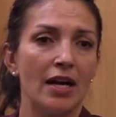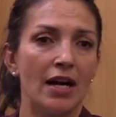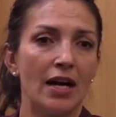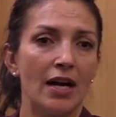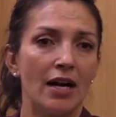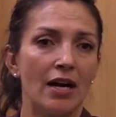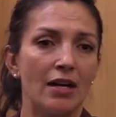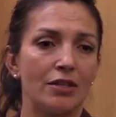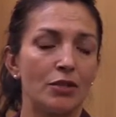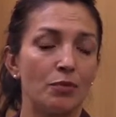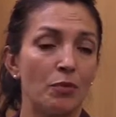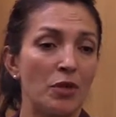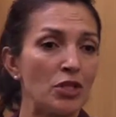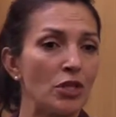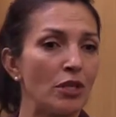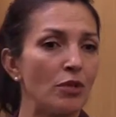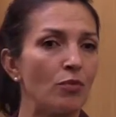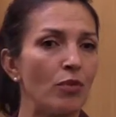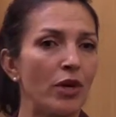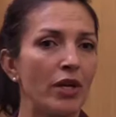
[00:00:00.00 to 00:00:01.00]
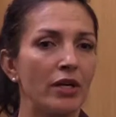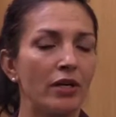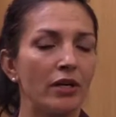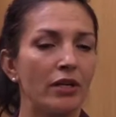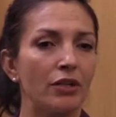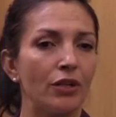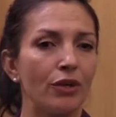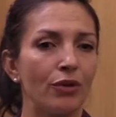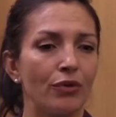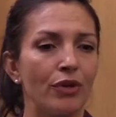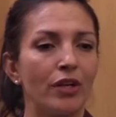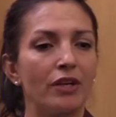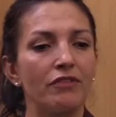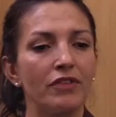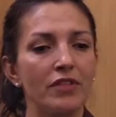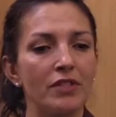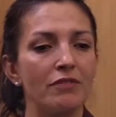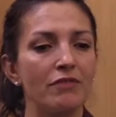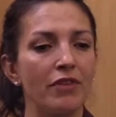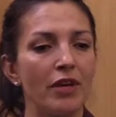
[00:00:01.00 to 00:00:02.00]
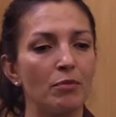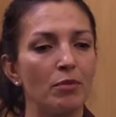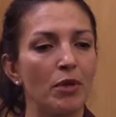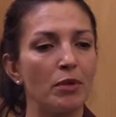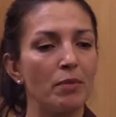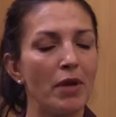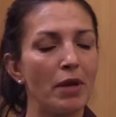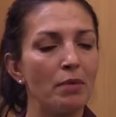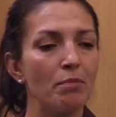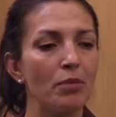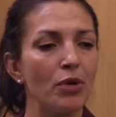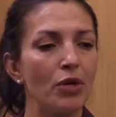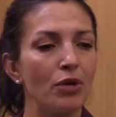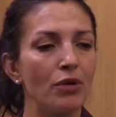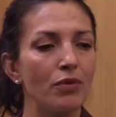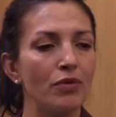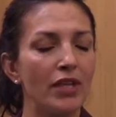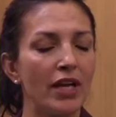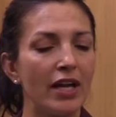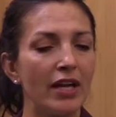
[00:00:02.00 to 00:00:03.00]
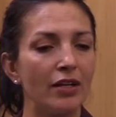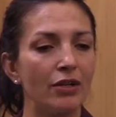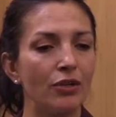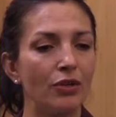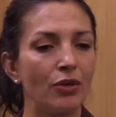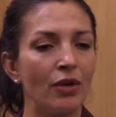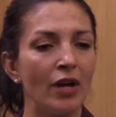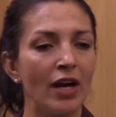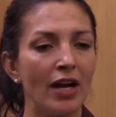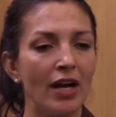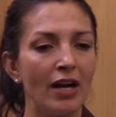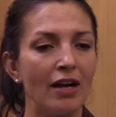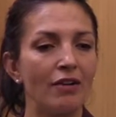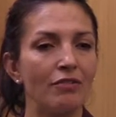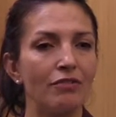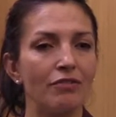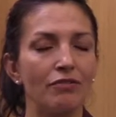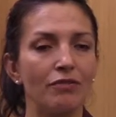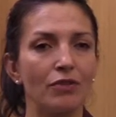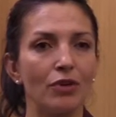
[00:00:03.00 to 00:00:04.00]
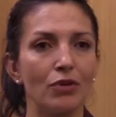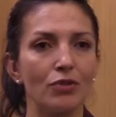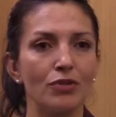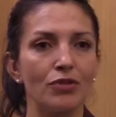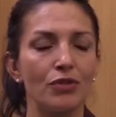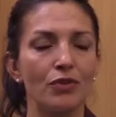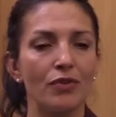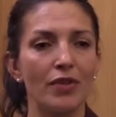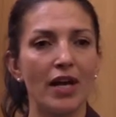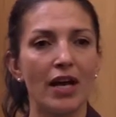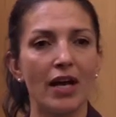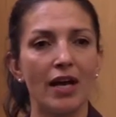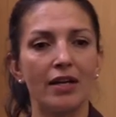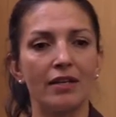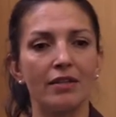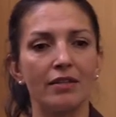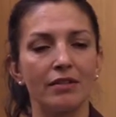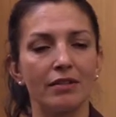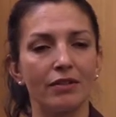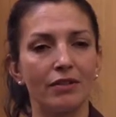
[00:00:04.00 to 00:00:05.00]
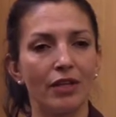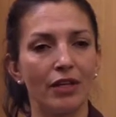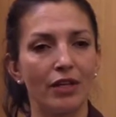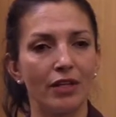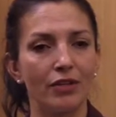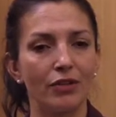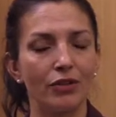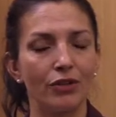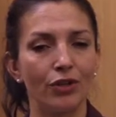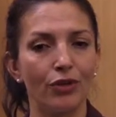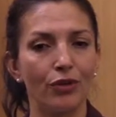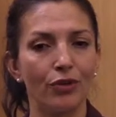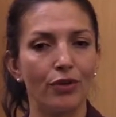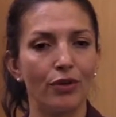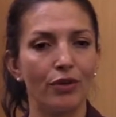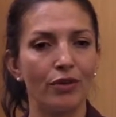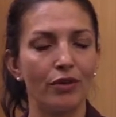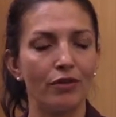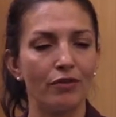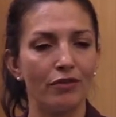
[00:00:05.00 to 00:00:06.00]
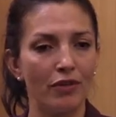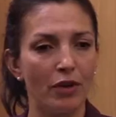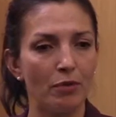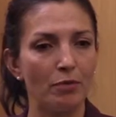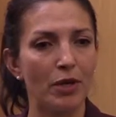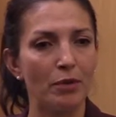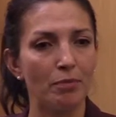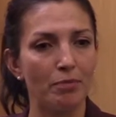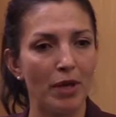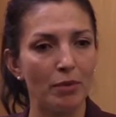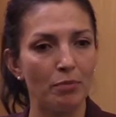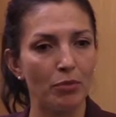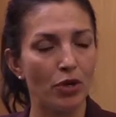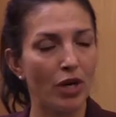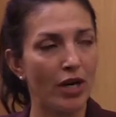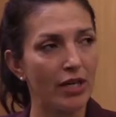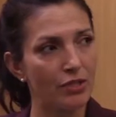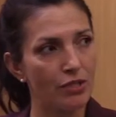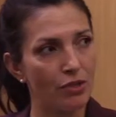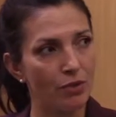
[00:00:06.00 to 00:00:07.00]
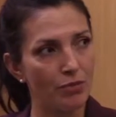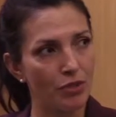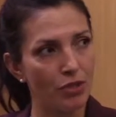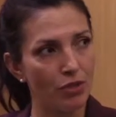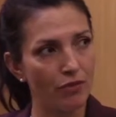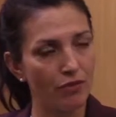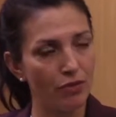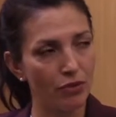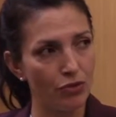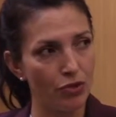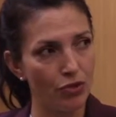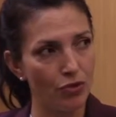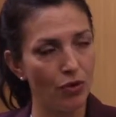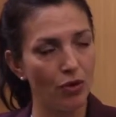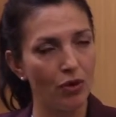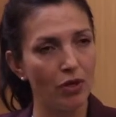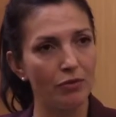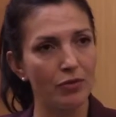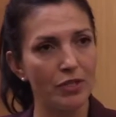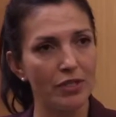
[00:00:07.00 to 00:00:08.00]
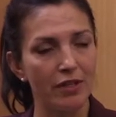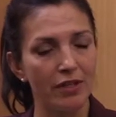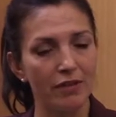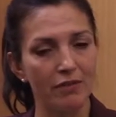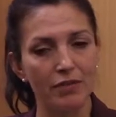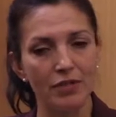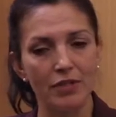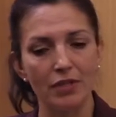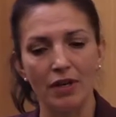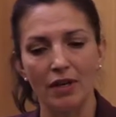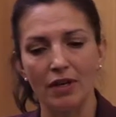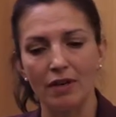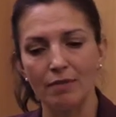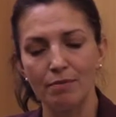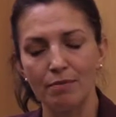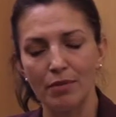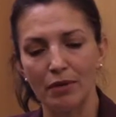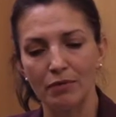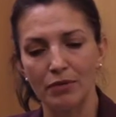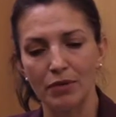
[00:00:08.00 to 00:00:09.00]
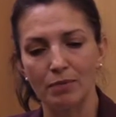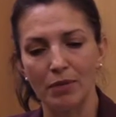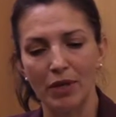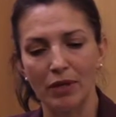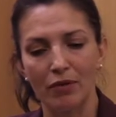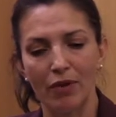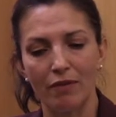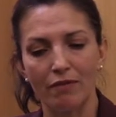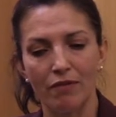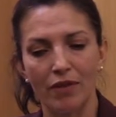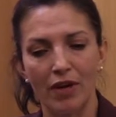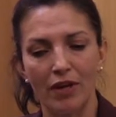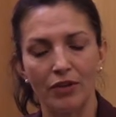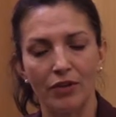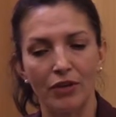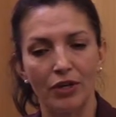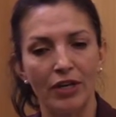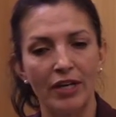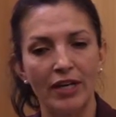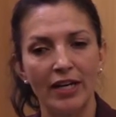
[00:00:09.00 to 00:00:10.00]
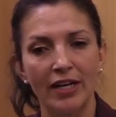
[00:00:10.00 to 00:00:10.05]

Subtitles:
especially when, you know, if it's a family member, then you have also that you know, the family member has some sort of control. It was my grandfather.